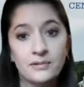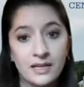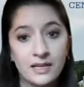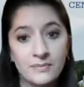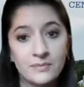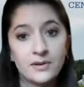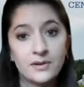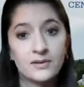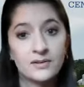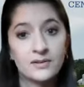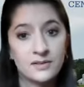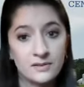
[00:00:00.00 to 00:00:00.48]
and
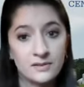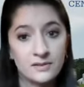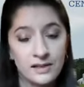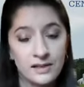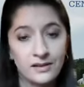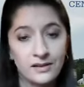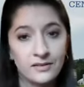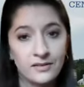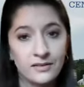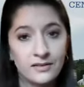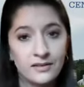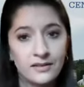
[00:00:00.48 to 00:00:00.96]
personal
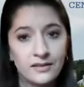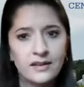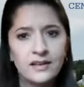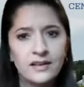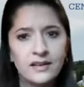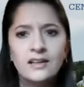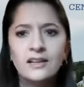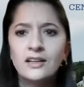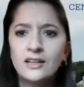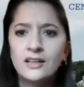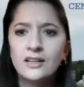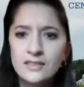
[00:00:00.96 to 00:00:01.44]
health
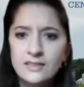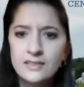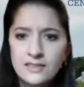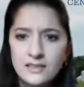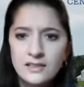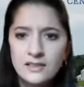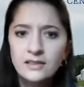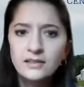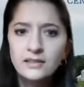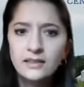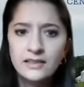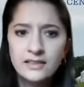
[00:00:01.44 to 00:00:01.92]
could
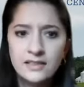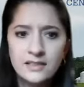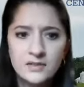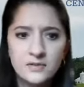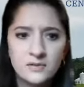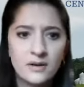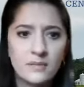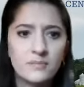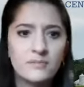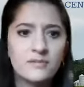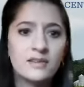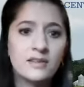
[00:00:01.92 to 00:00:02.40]
certainly
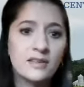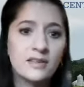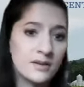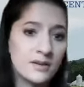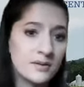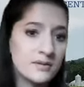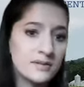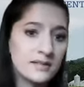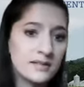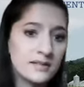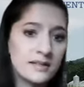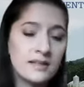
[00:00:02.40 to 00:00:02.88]
disrupt the
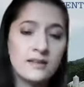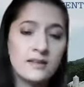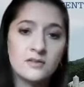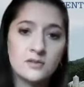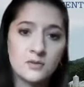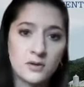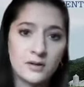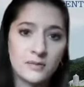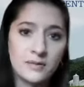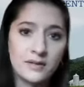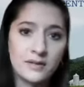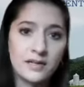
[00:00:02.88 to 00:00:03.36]
use and
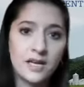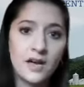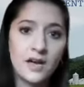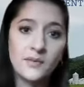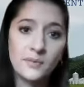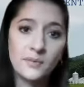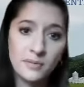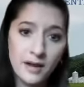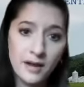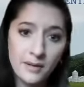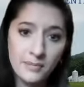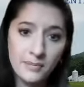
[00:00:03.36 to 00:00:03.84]
enjoyment of a
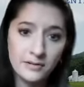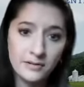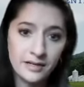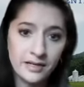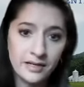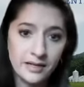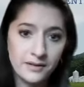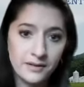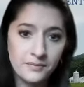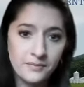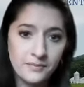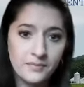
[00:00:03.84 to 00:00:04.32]

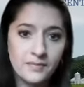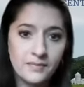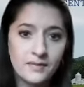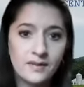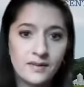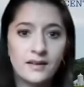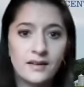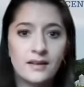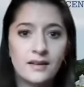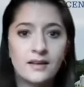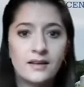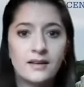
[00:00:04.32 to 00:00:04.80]
property.
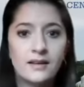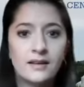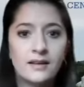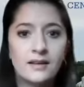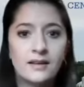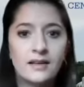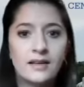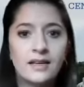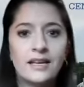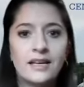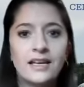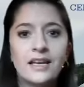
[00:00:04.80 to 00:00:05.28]

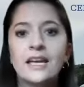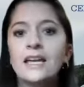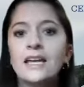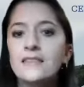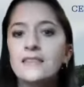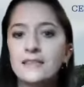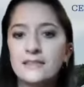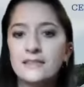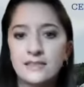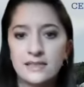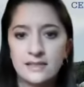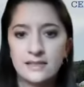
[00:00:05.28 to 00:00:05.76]
In
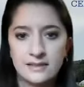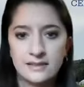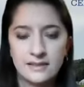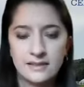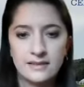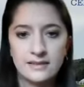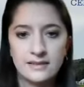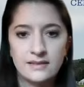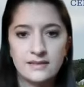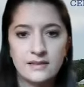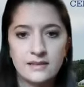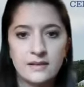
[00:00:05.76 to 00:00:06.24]
this
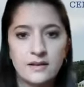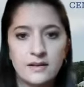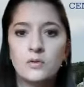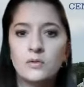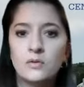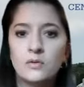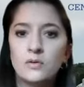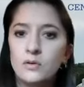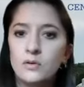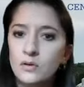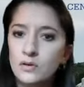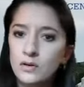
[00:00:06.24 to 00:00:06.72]
instance,
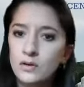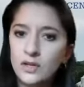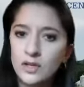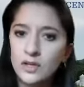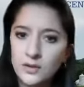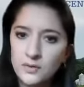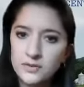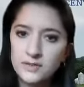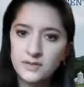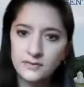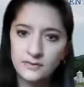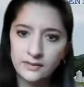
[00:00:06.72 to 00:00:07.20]

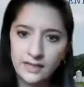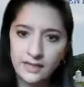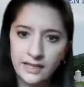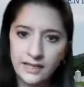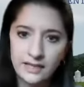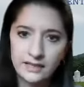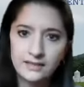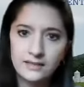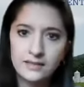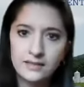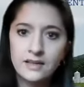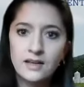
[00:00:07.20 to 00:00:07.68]
use of
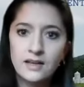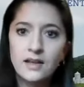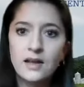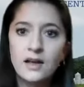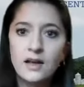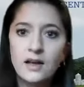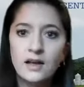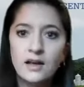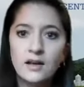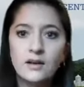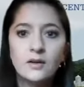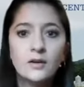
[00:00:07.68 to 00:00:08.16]
land
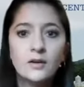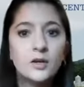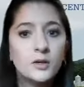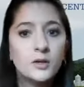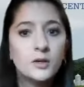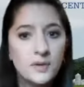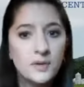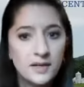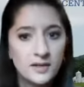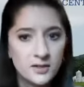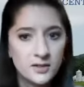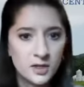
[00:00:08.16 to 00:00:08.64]
could
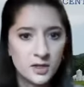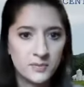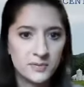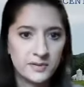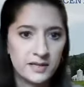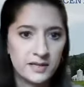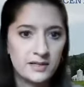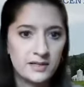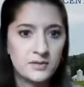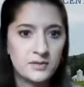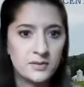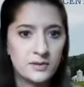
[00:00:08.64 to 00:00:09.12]
be
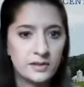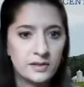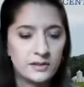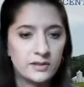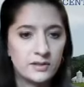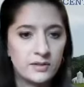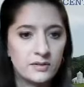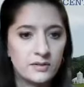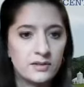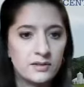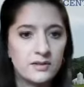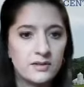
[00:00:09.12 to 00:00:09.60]
interpreted to
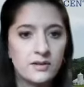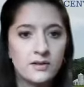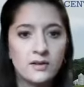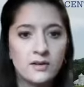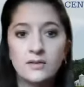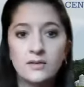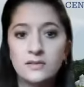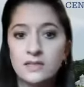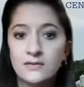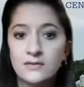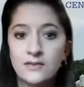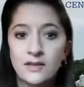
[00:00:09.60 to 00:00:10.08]
include the
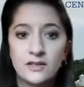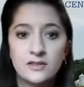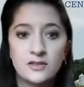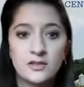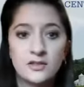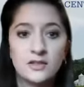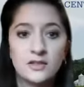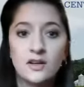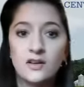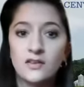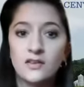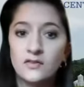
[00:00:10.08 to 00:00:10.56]

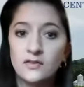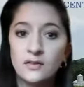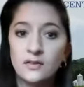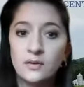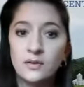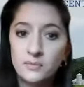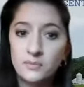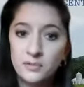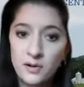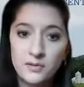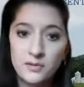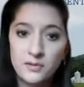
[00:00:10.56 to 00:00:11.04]
cultivation of
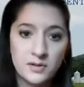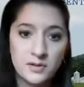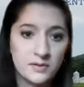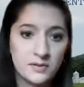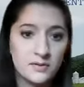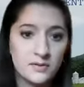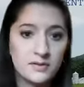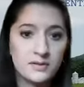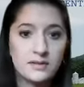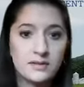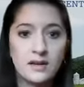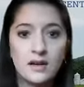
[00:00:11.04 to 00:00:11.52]

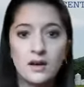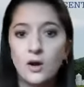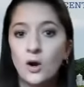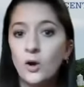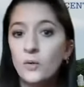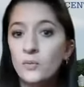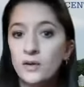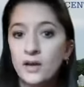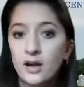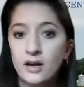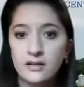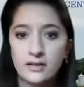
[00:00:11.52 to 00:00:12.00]
produce, a
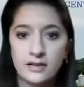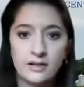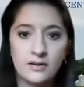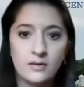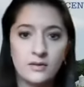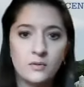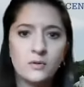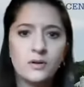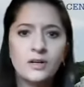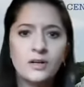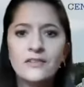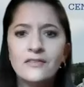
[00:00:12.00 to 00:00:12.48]
home garden,
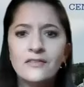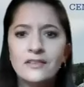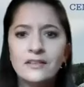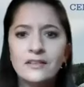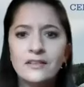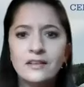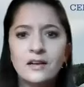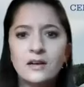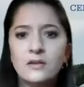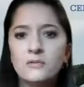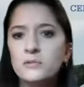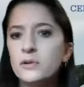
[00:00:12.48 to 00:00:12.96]
or even
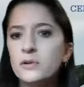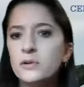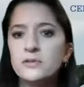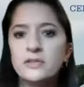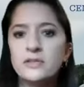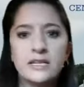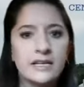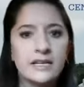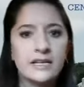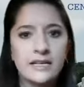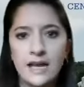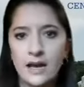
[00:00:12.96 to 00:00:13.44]

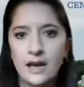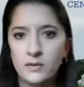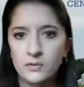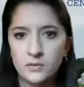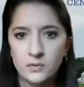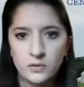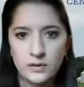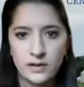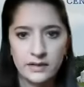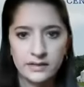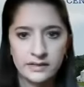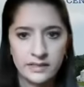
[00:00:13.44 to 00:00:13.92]
routine
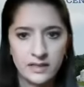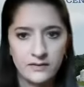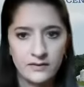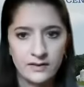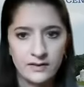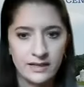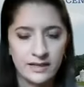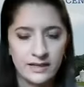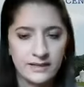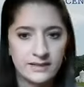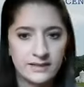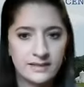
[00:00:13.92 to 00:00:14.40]
outdoor
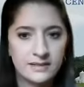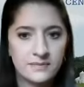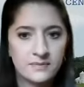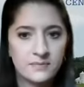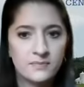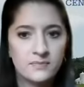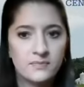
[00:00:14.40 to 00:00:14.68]
activities.